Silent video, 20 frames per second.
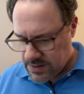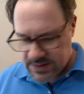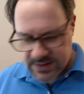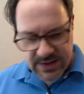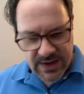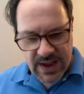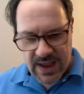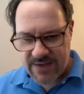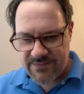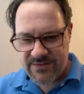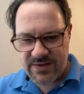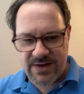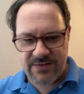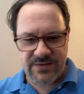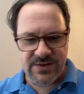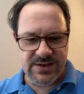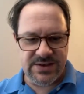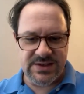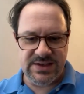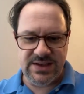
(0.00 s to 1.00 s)
I've
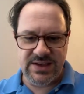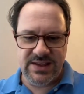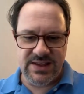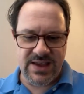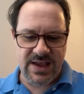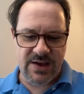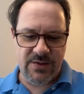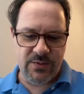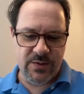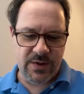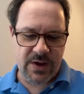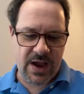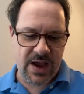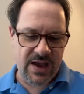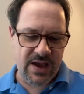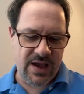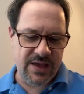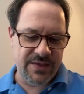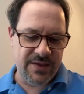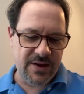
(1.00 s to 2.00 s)
never seen that where
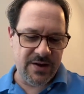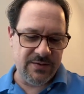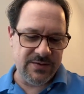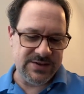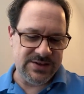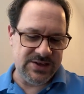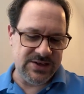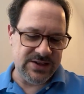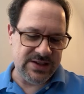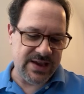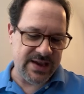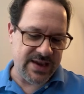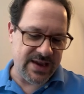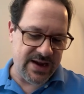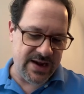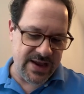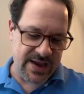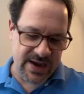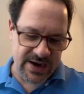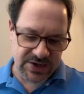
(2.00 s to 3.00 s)
I thought it was just like
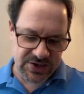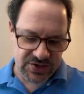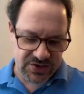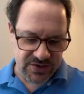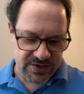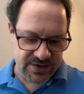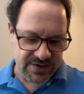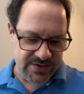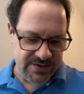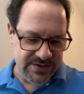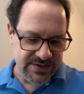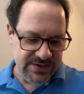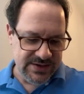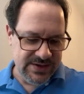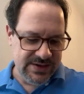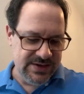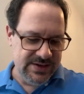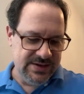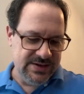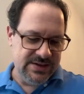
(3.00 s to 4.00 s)
an extra.
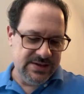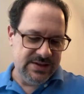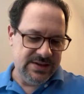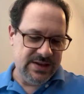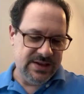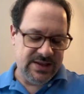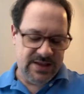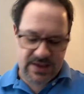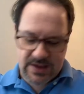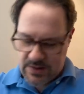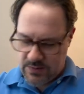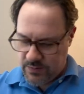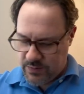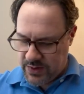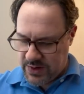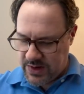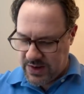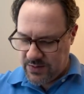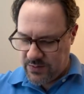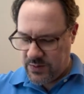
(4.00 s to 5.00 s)

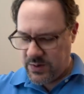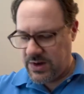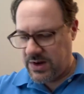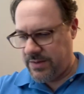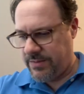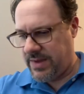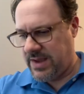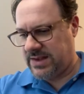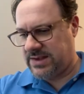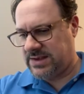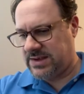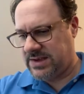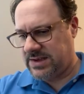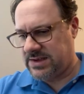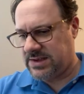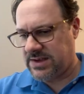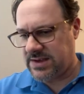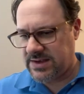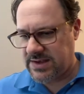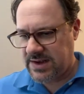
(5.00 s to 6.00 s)
But it wouldn't have made
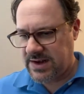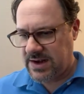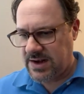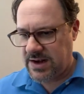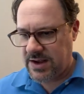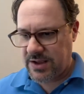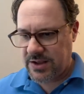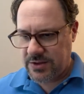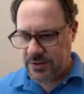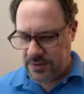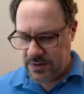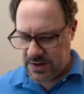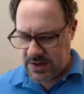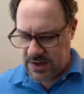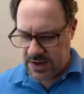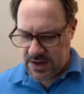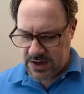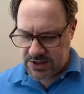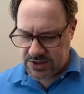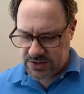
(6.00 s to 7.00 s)
sense because they didn't include
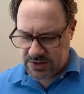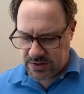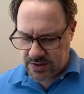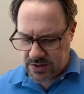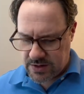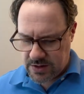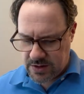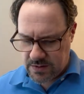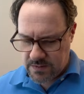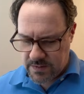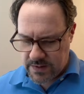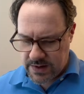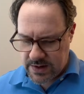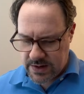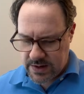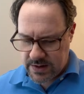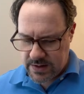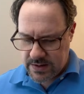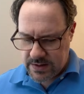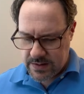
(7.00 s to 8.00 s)
any extra
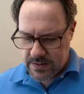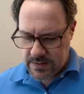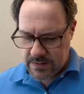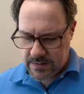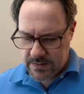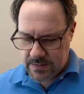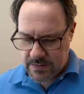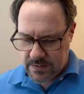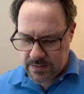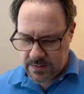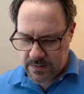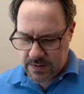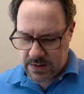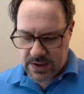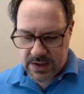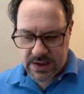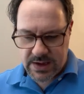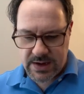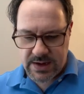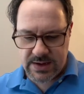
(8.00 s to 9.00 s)
hardware. Yeah,
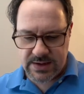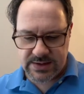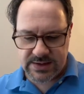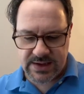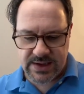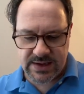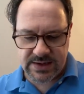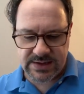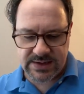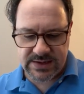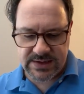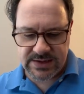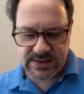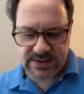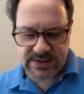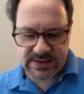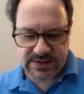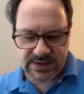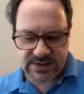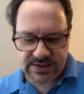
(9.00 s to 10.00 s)
it is
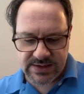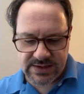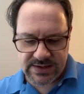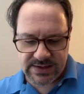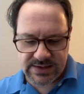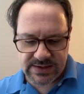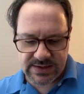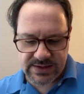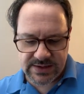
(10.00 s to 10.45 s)
AT6. So